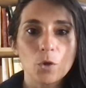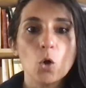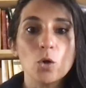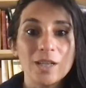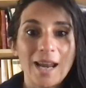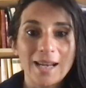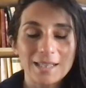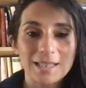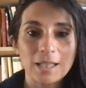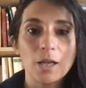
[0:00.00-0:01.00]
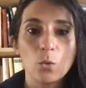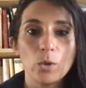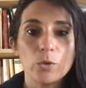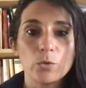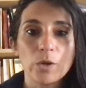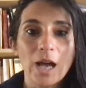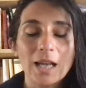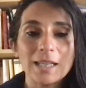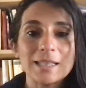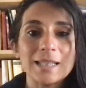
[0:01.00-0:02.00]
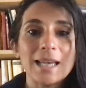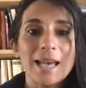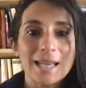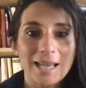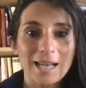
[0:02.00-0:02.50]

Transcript: connecting with reality